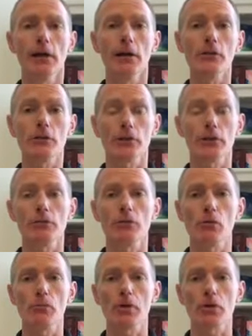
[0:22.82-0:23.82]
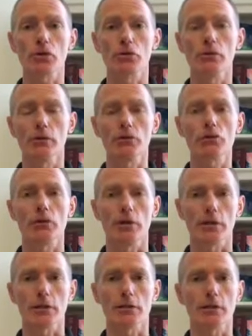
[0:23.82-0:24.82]
And so I had a real personal
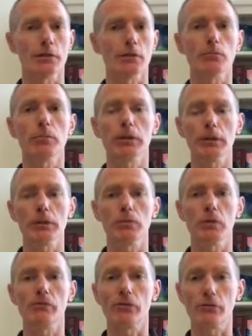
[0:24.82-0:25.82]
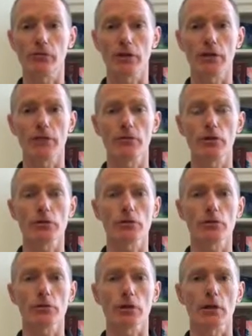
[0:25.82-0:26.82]
interest, and it plagued me for 5
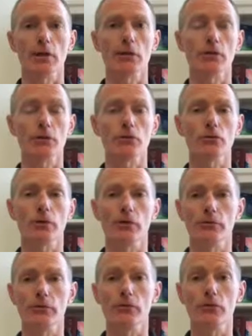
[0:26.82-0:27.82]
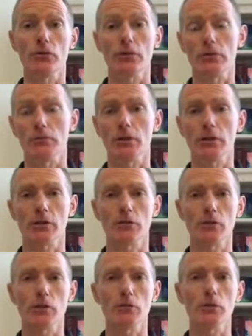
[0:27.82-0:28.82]
years, and so I've devoted my
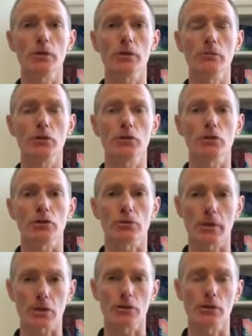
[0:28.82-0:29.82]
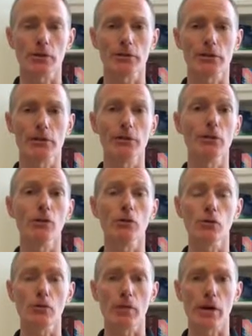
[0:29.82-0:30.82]
career pretty much to specialising in
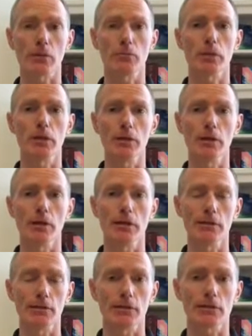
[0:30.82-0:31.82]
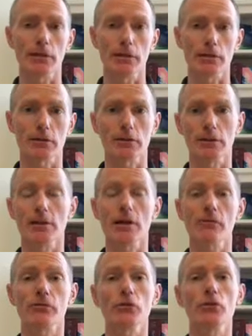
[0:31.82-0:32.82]
lower back pain and sciatica. And
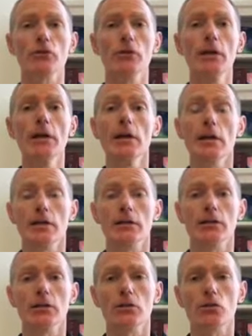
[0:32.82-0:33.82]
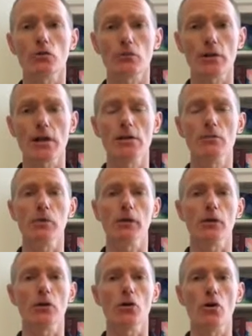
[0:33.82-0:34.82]
after all, it's an
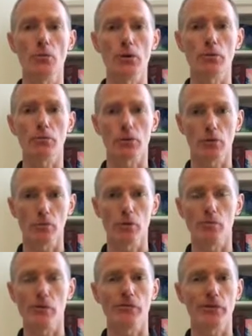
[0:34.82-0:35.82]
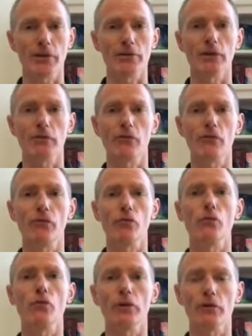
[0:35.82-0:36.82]
incredibly common problem affecting
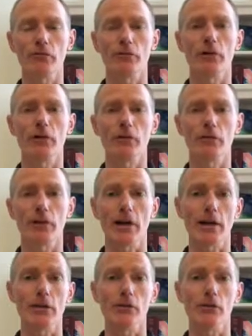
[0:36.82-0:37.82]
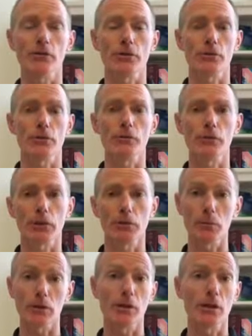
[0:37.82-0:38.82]
4 in 5 adults at some
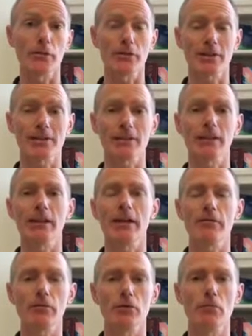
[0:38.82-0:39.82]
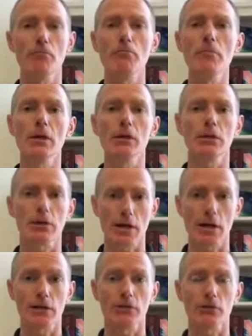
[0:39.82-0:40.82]
time in their lives. That's 11 million
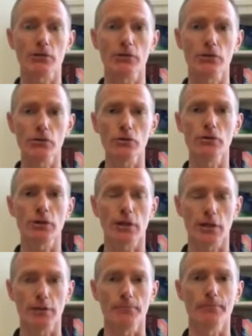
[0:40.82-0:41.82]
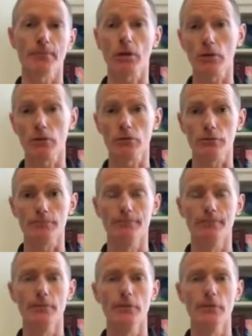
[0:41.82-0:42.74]
adults in the UK alone.